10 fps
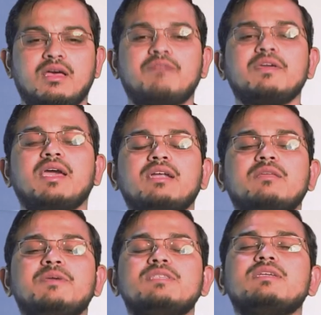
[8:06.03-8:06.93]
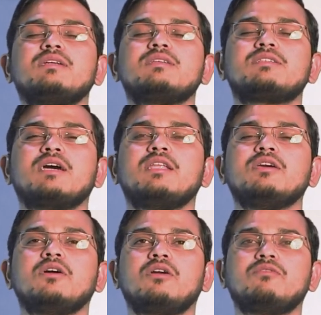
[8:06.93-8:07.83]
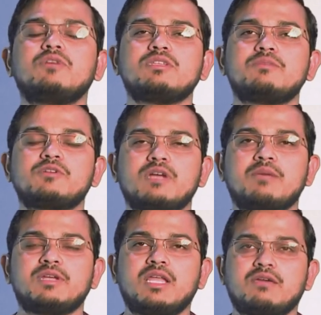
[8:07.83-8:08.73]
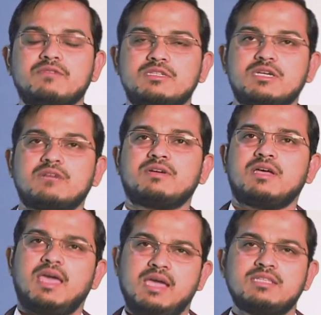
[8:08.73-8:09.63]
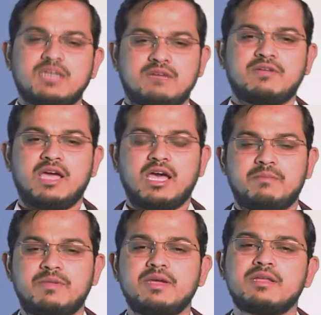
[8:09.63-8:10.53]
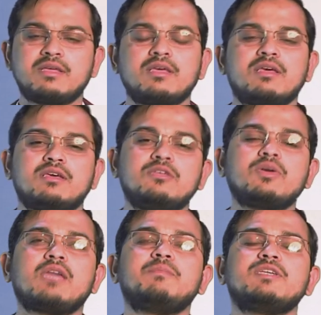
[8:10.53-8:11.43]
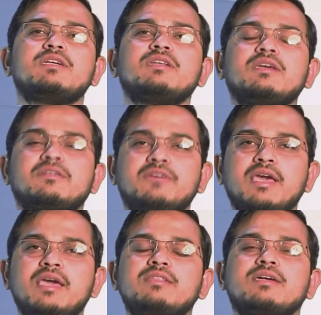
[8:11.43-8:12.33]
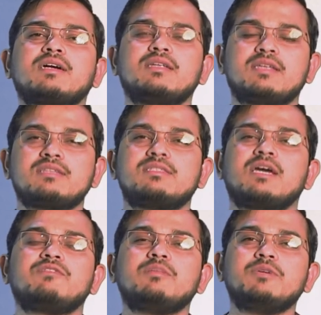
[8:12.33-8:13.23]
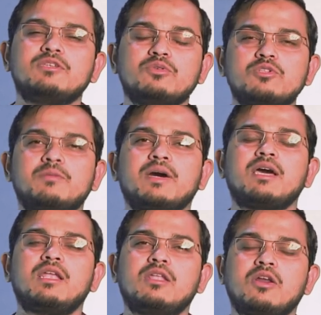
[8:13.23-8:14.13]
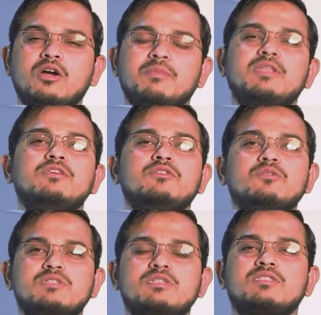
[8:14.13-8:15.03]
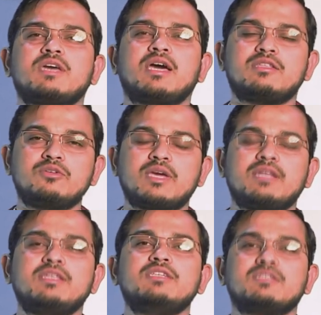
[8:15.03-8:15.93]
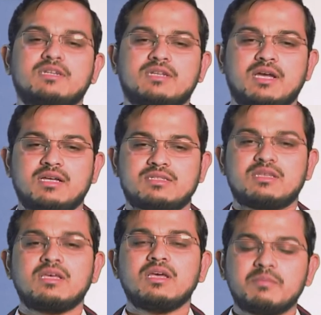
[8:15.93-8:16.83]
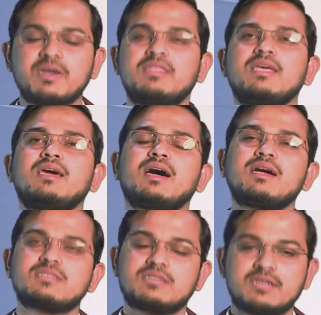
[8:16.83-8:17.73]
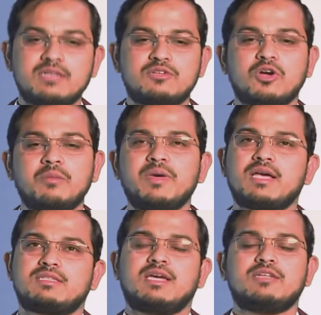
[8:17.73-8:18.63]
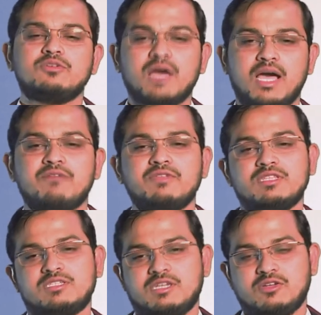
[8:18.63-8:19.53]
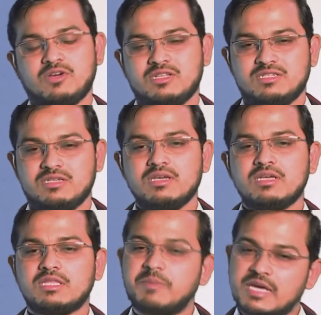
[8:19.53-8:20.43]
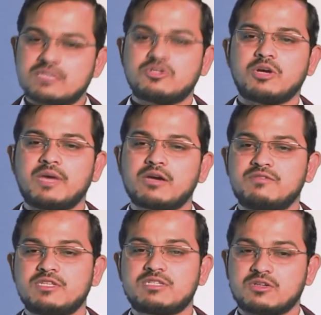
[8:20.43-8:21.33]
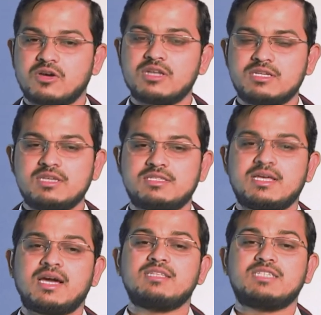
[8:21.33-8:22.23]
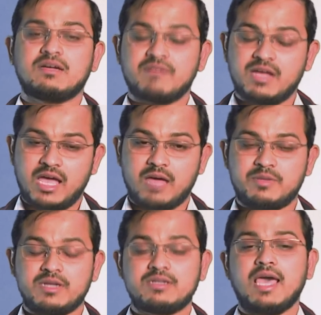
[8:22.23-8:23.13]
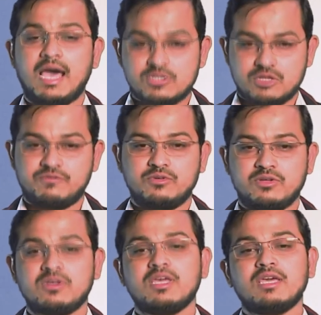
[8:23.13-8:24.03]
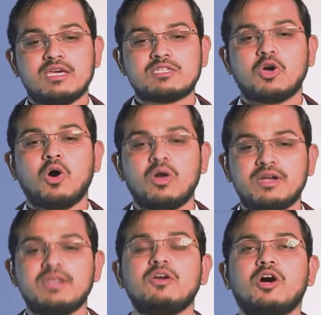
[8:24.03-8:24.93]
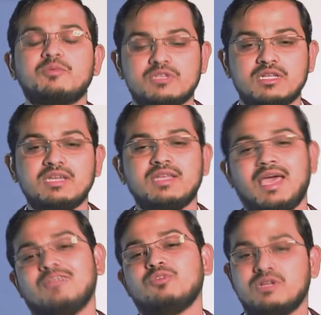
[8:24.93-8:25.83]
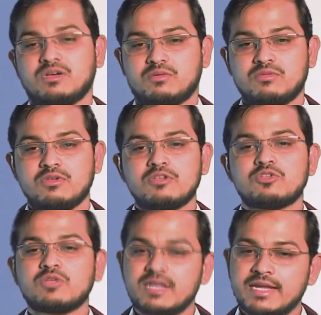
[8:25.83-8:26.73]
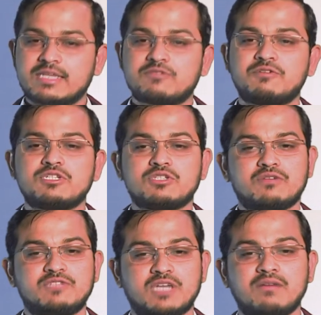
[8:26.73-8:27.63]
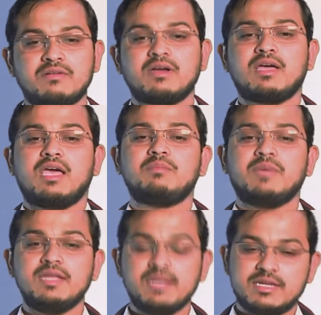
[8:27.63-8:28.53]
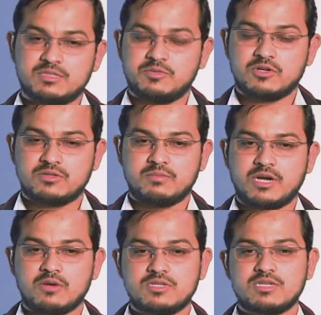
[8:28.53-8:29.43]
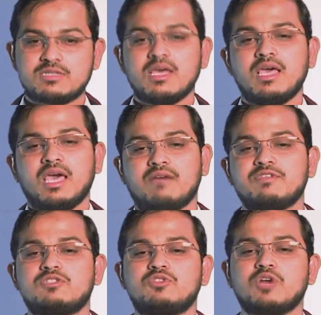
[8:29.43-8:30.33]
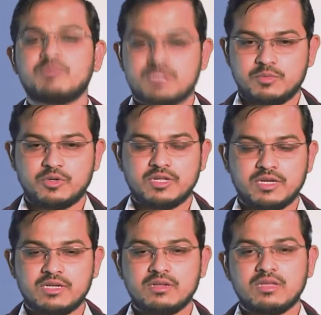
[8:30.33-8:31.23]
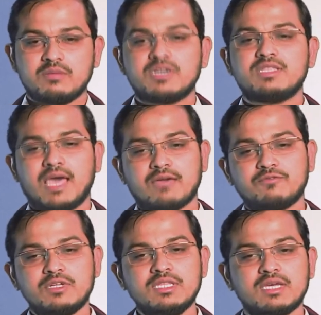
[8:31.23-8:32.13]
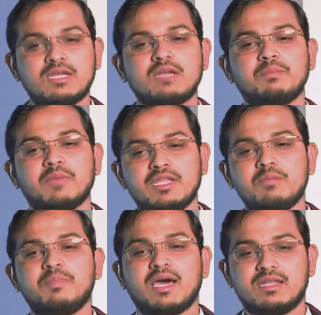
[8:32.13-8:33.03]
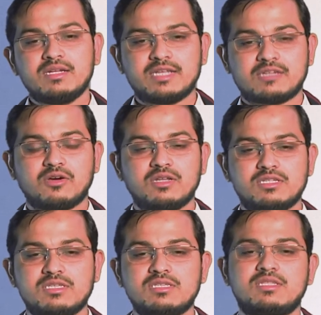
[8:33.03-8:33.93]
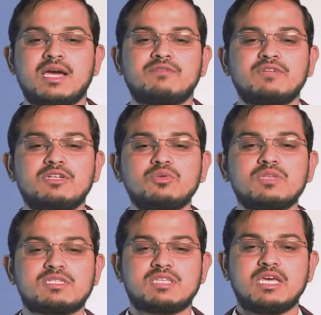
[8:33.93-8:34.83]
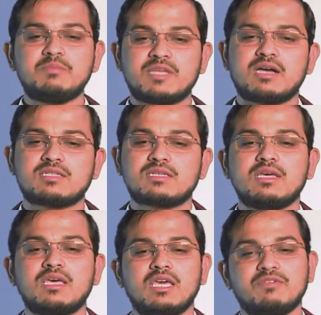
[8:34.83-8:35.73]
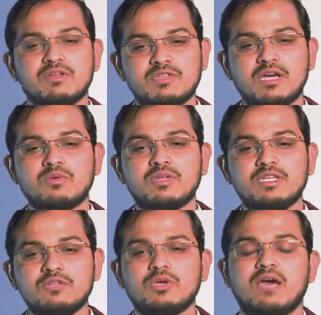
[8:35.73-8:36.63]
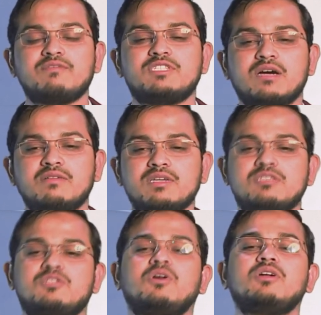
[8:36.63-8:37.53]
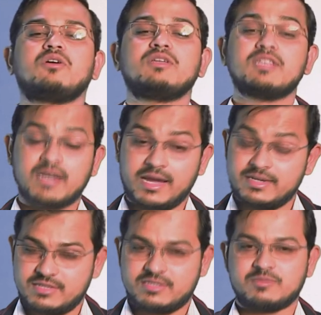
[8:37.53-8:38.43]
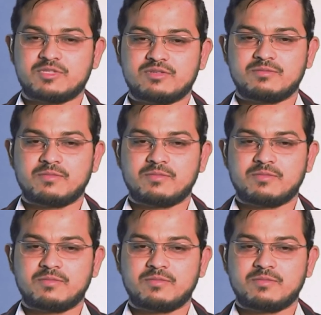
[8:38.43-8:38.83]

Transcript: Having had the basic understanding of what is a programming language, Java, and Java applet, you can basically create the contents that will be used by a lot many users than you can teach in a class. But there are certain drawbacks that you have with this technology. The biggest drawback of this technology is that Java applet, as of today, is already obsolete and old now. So the latest versions of Java and many latest browsers have stopped supporting it, but thankfully there are many parallel technologies that will do the same task even without needing to have Java installed on the client systems.